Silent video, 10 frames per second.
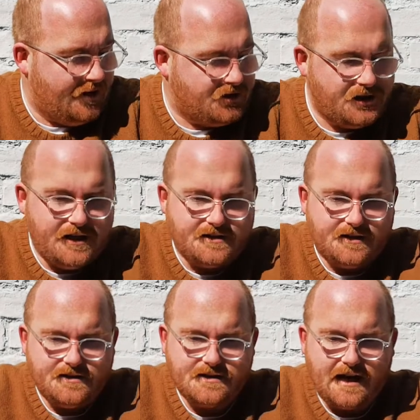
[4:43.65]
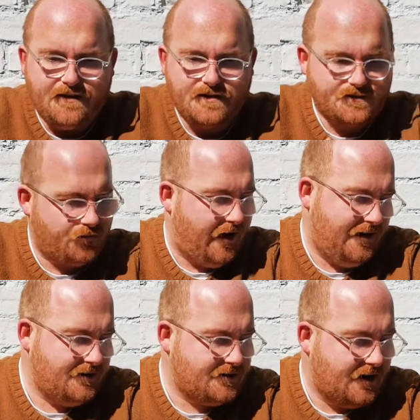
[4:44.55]
Jesus gave his
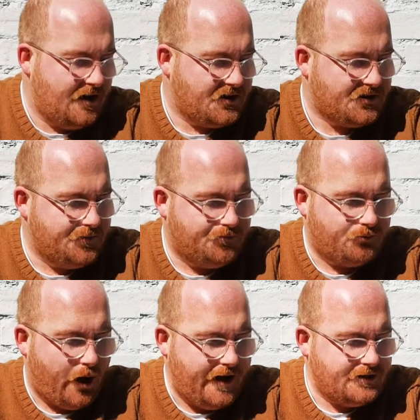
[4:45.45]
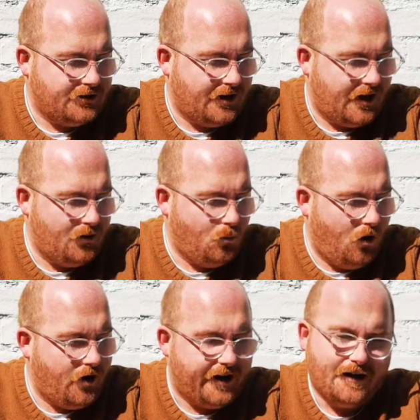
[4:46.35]
friends some bread and
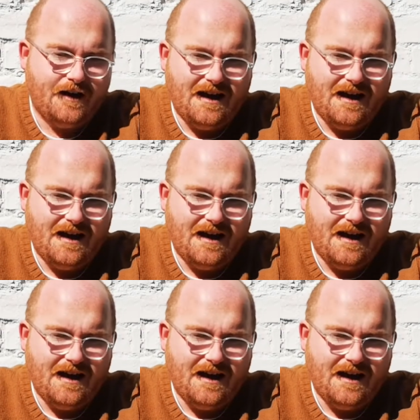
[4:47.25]
wine.